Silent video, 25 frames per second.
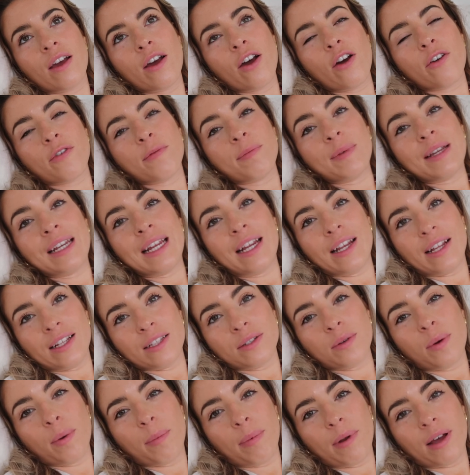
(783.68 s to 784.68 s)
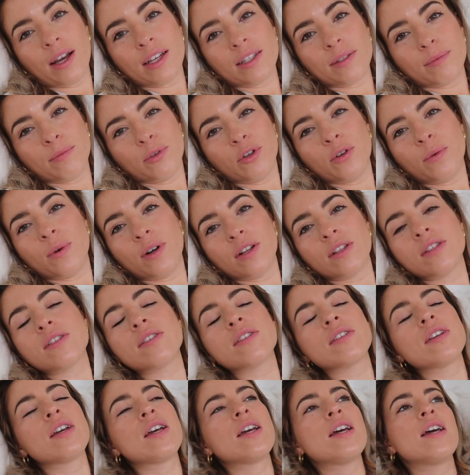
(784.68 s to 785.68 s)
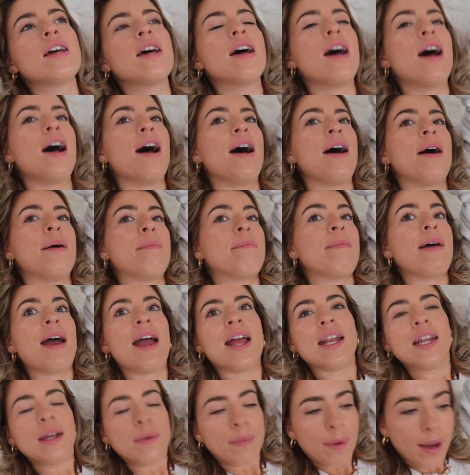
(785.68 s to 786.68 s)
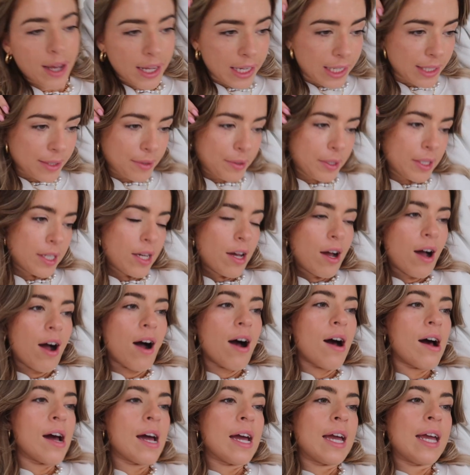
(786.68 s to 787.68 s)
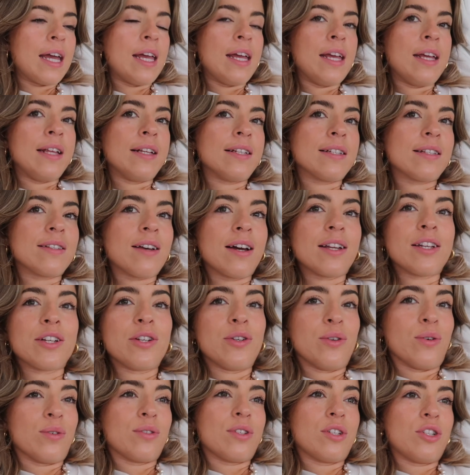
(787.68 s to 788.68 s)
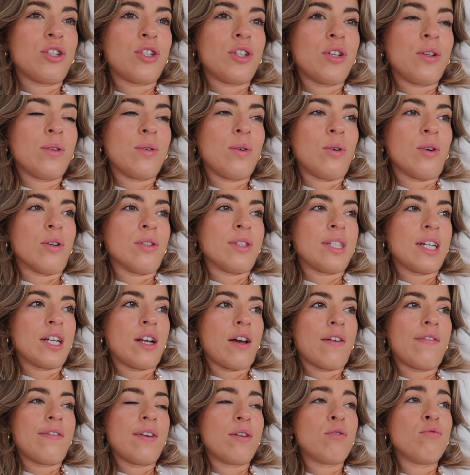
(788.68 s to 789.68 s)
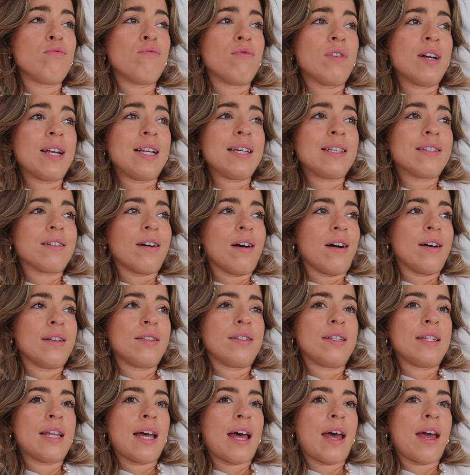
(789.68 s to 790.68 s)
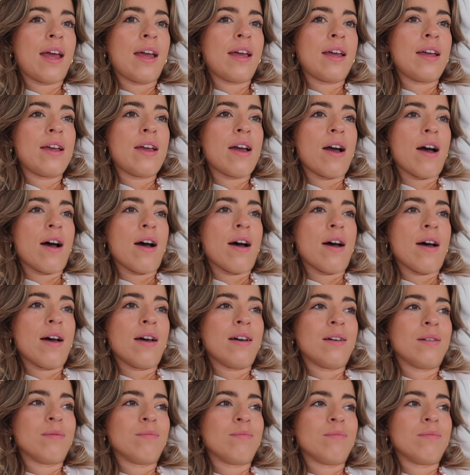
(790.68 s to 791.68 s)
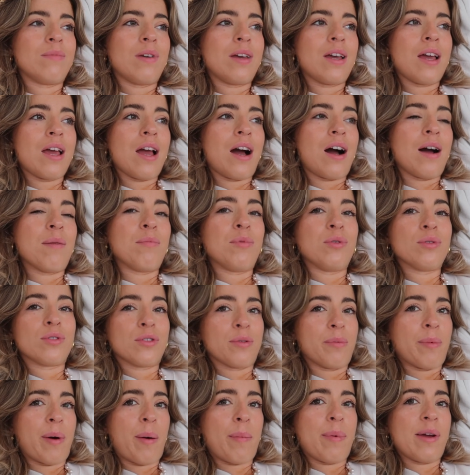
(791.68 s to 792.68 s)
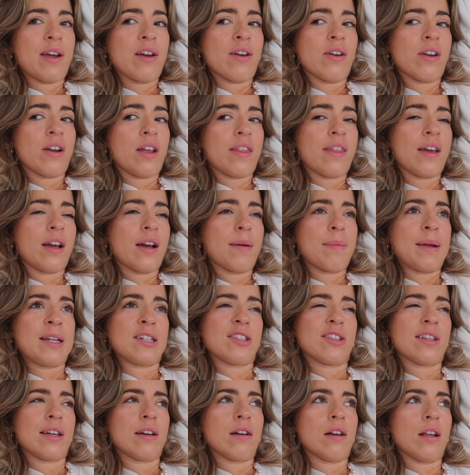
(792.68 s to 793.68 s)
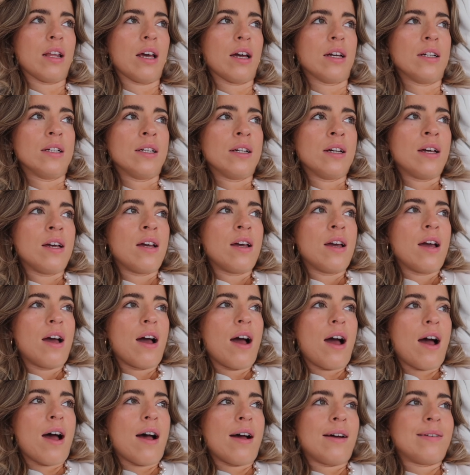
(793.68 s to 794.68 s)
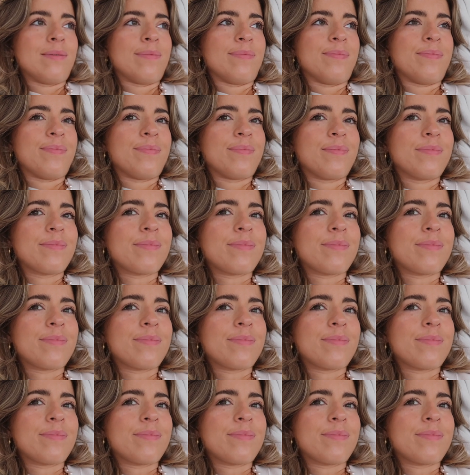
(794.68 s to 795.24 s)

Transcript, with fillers: of me needing to apply some new ones. Um, anyway, I decided not to shoot content. I feel really tired today. Um, I'm also on my period. I think I mentioned that earlier. Um,